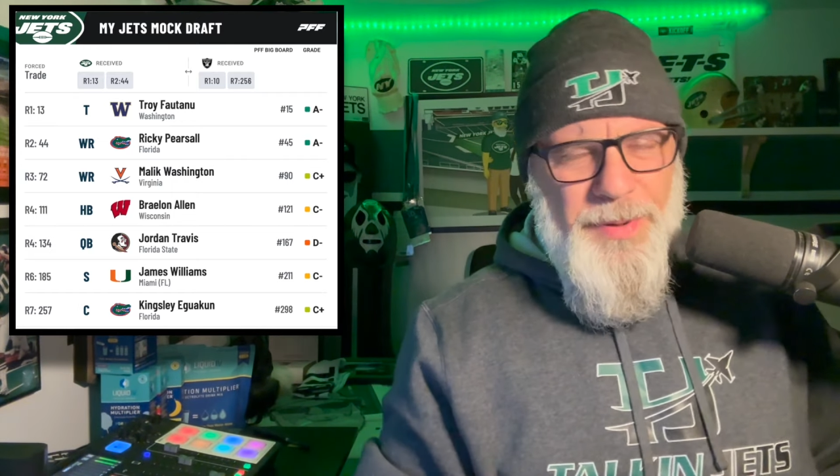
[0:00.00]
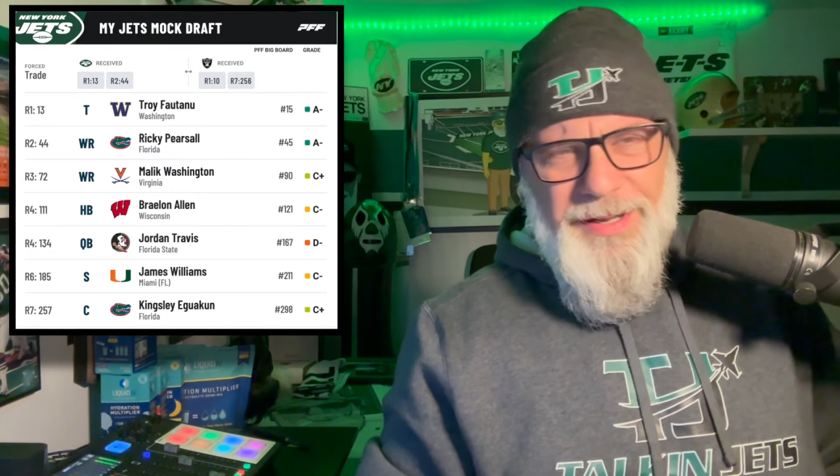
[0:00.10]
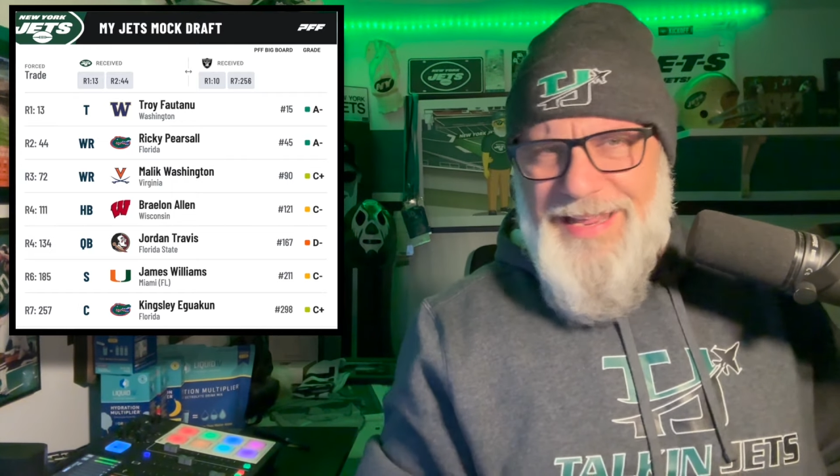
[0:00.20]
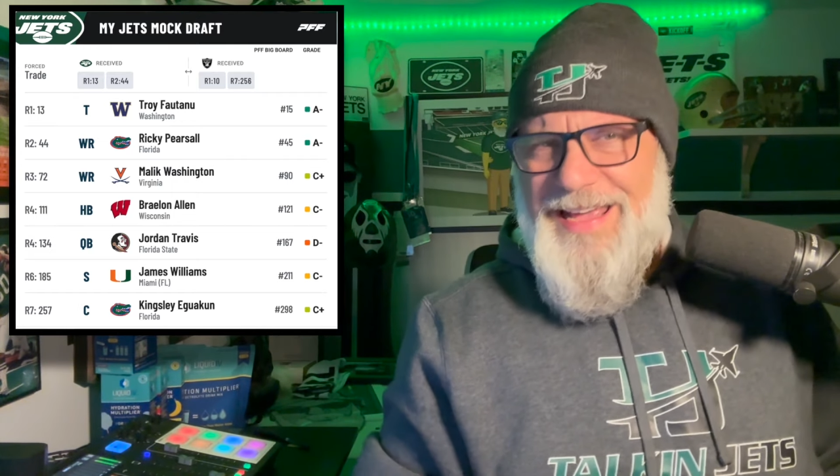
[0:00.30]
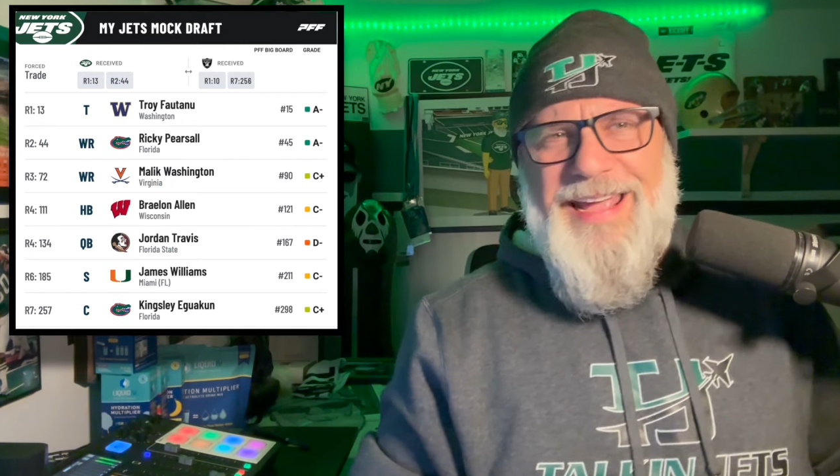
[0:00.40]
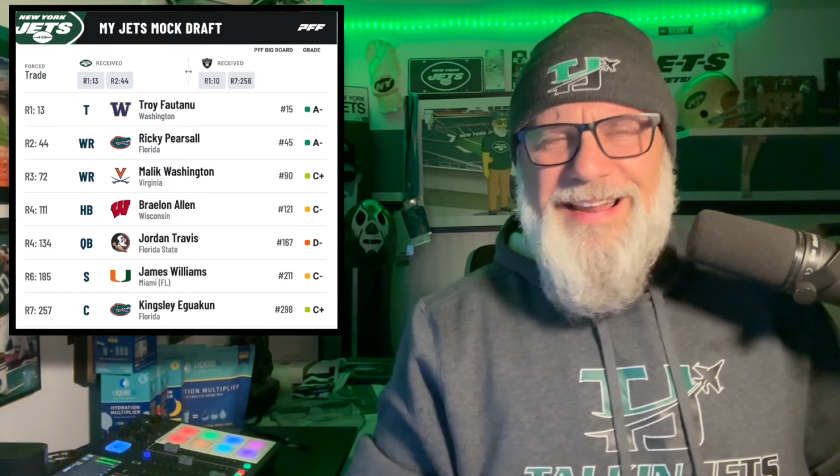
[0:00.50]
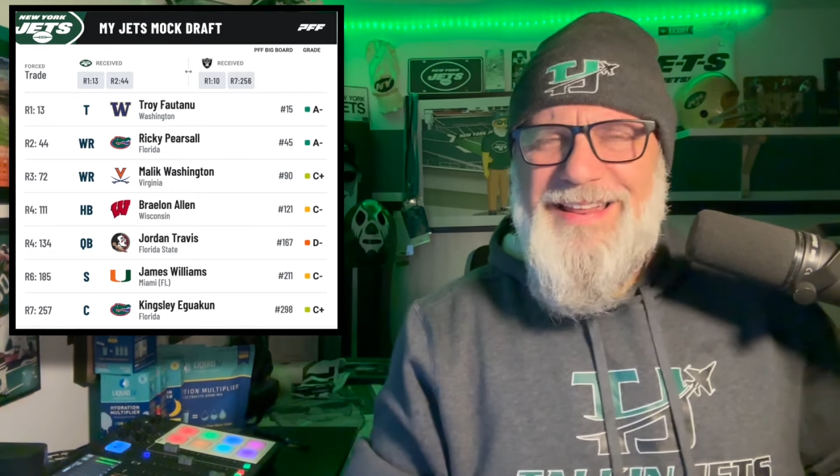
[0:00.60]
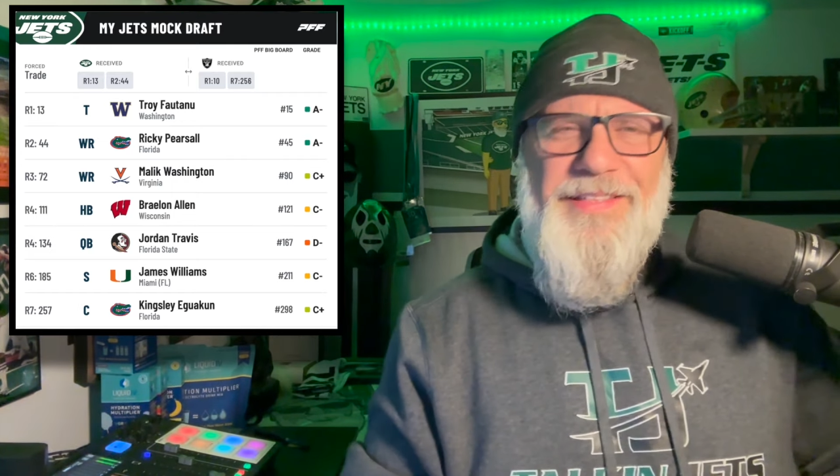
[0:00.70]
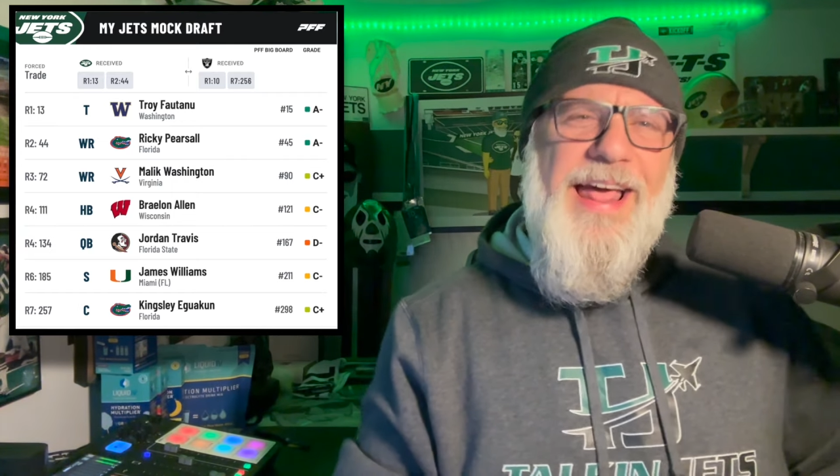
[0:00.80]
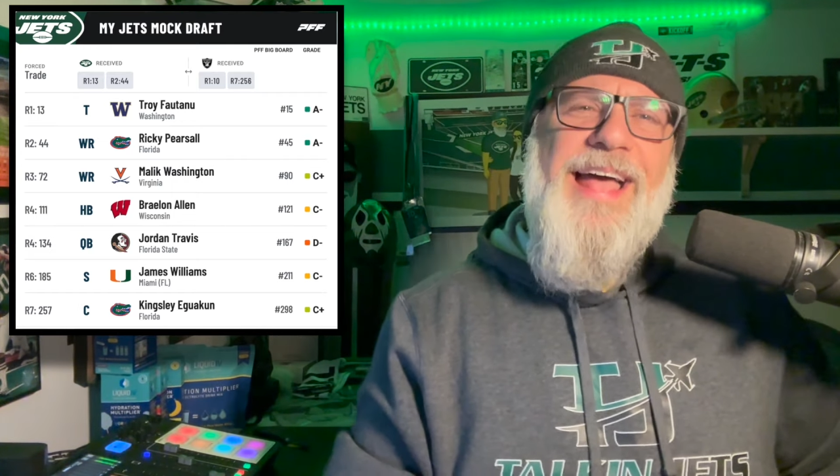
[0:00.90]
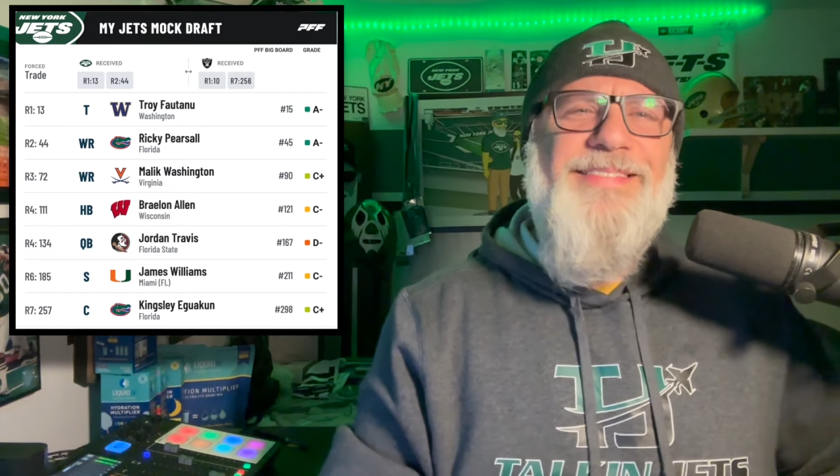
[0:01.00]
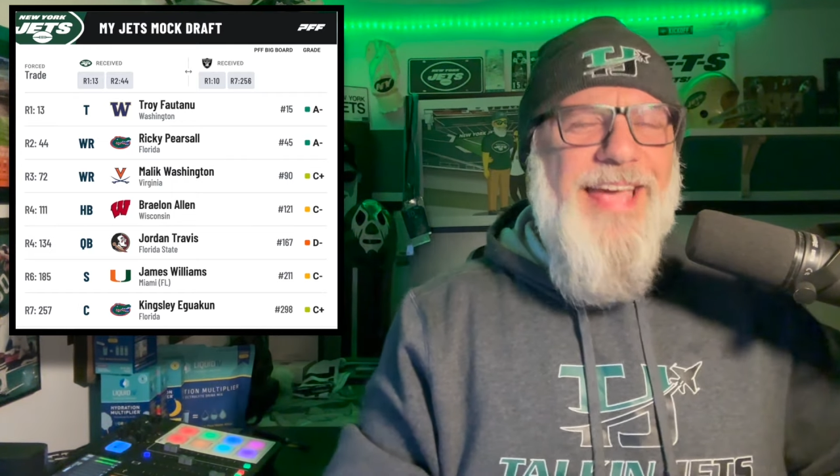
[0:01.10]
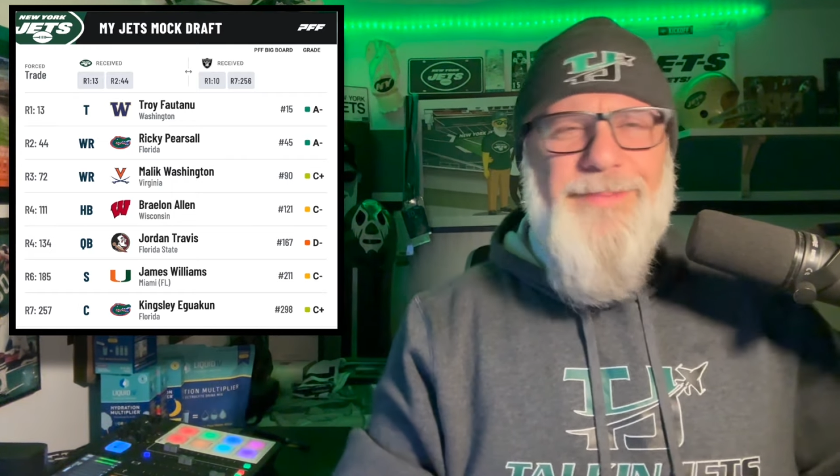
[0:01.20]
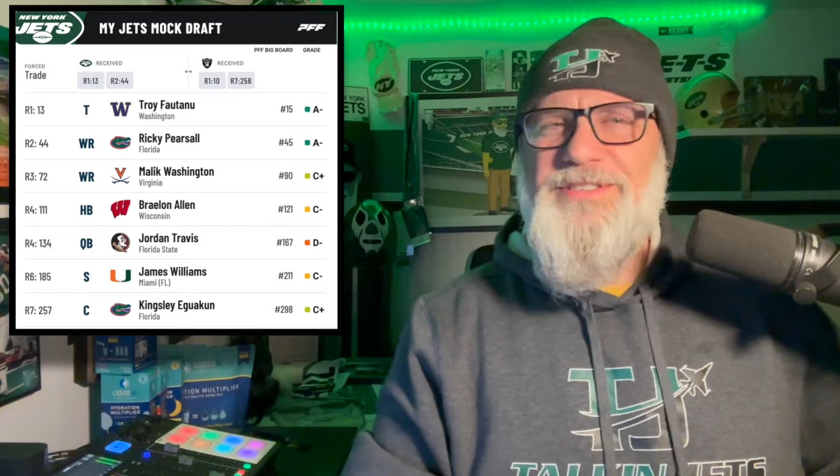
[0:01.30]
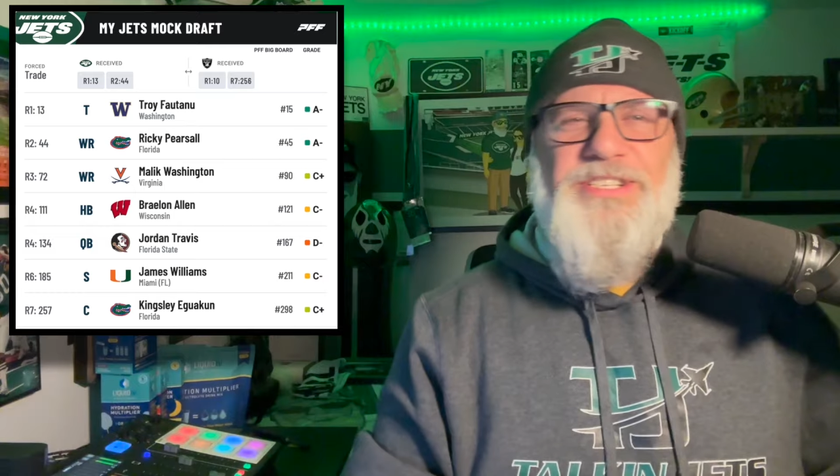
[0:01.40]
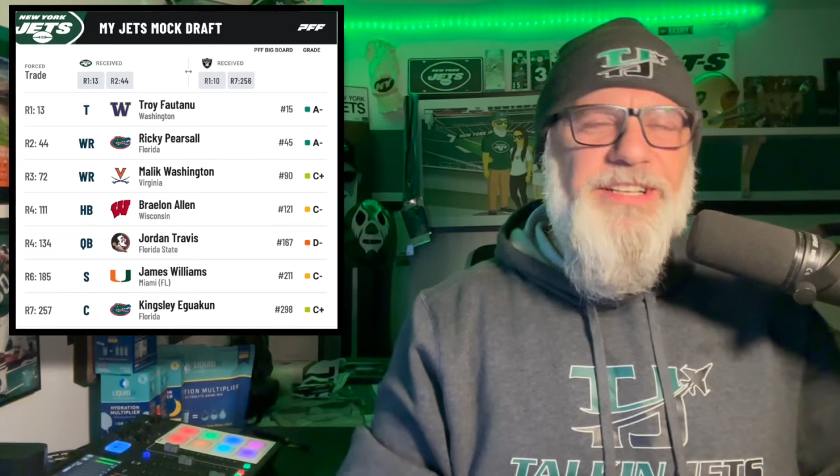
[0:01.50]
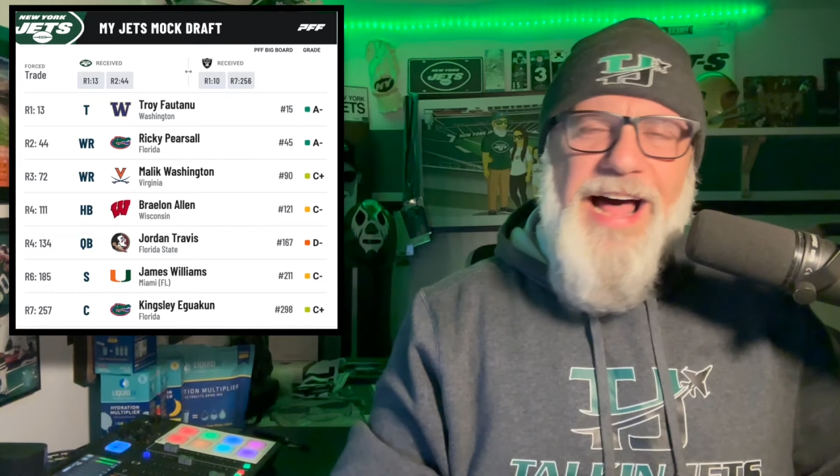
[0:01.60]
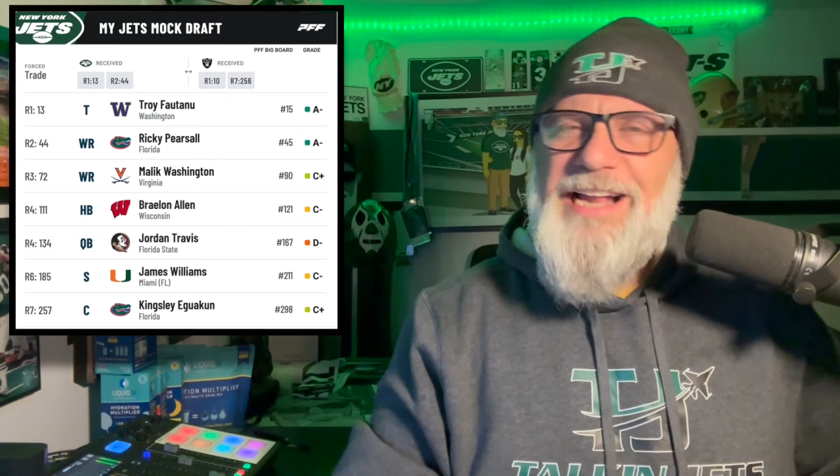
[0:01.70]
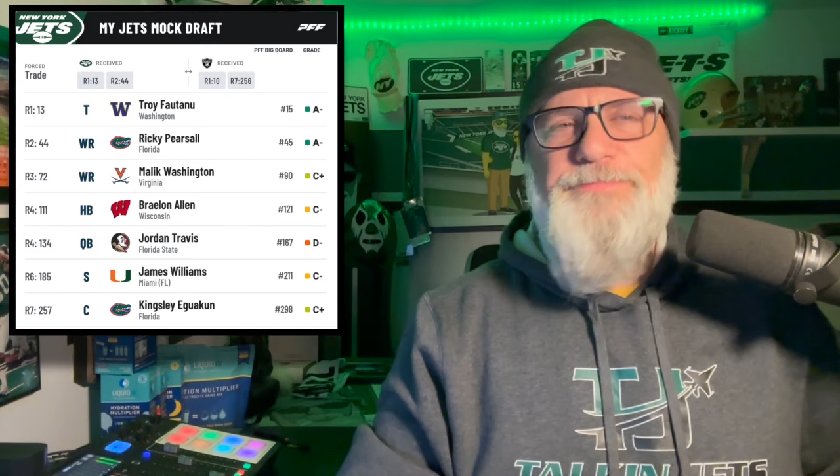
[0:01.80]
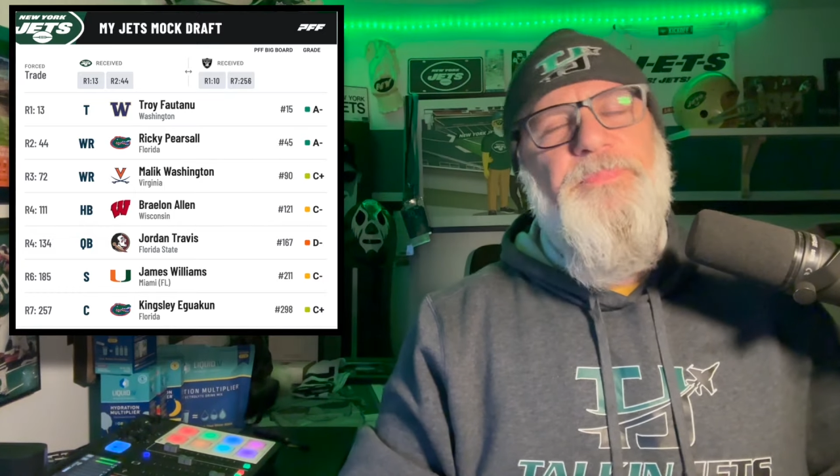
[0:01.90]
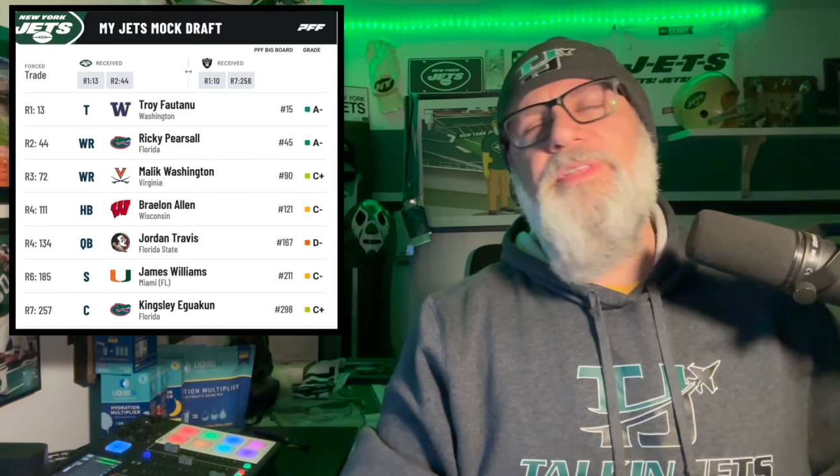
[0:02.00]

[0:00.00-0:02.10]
Malik into that damn slot,